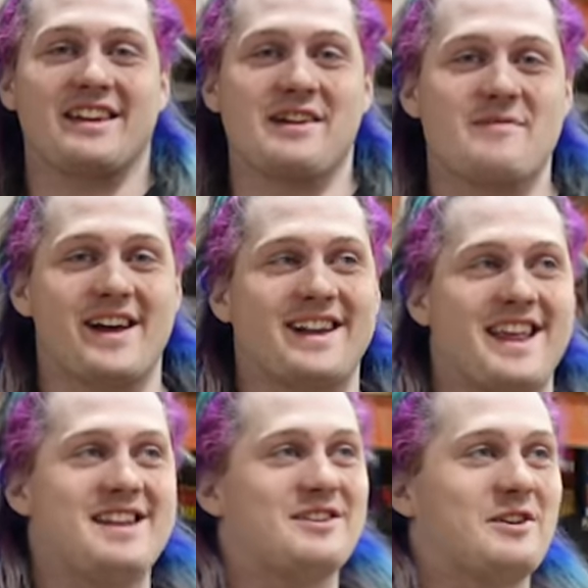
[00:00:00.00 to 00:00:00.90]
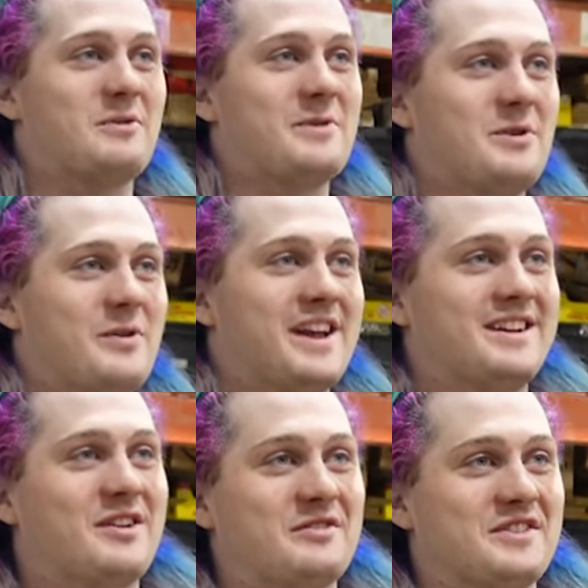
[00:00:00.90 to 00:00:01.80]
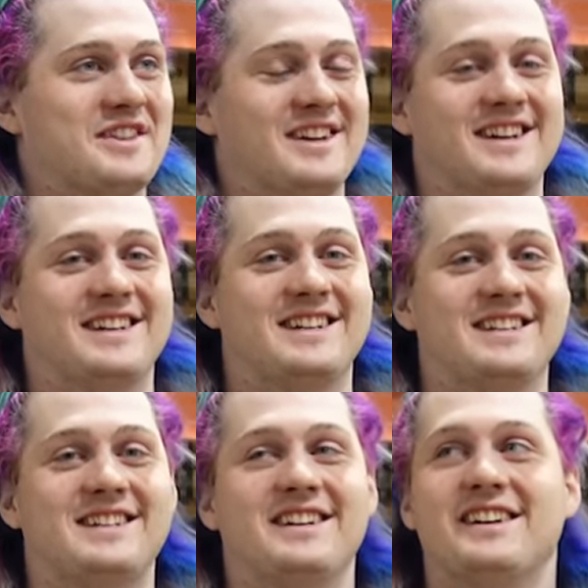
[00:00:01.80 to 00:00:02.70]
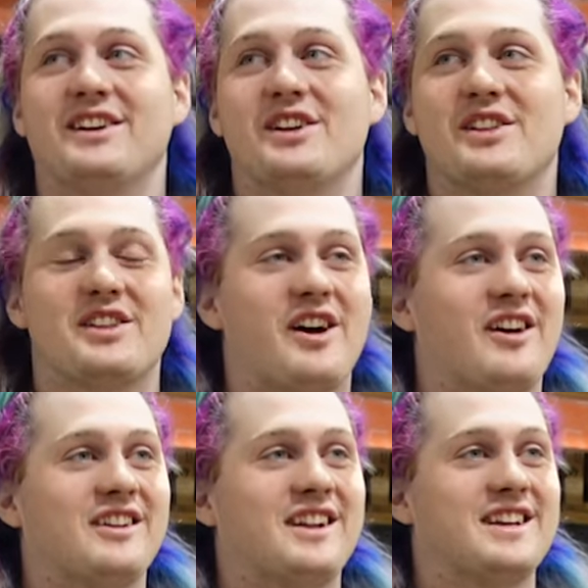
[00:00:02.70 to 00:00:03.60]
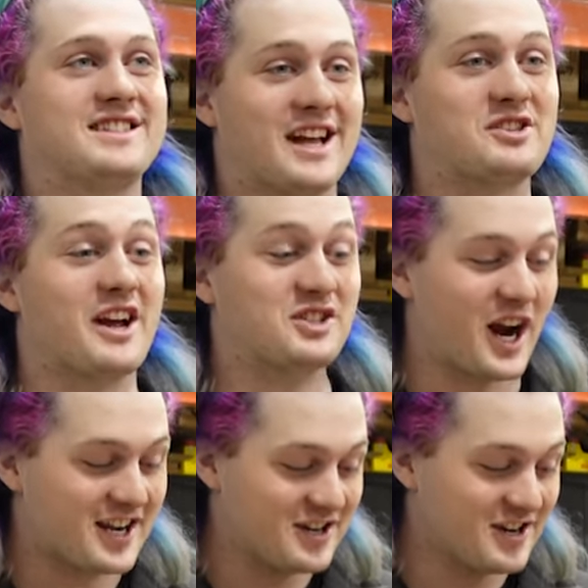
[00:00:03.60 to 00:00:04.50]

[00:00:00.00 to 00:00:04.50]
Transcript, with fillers: think I might have gained a little bit of weight over the... Is that what you tried holidays. to do? That's what I tried to